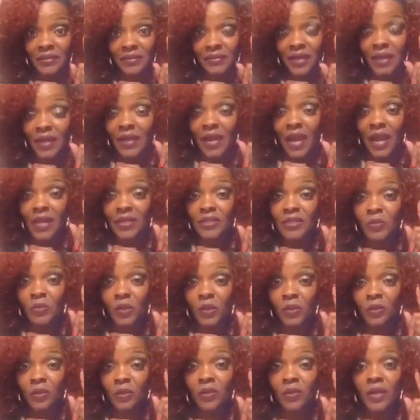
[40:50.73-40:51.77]
Not God's
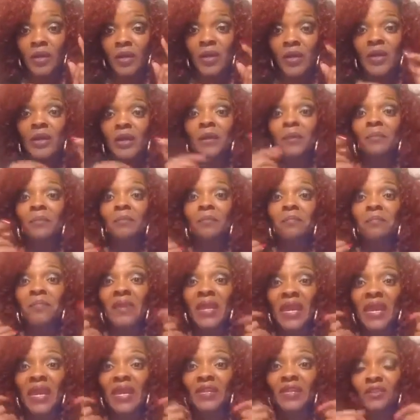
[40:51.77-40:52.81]
will.
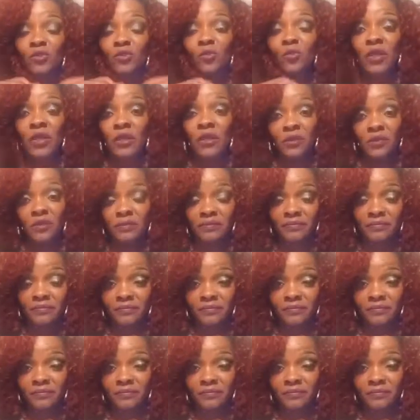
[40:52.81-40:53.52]
Man's will.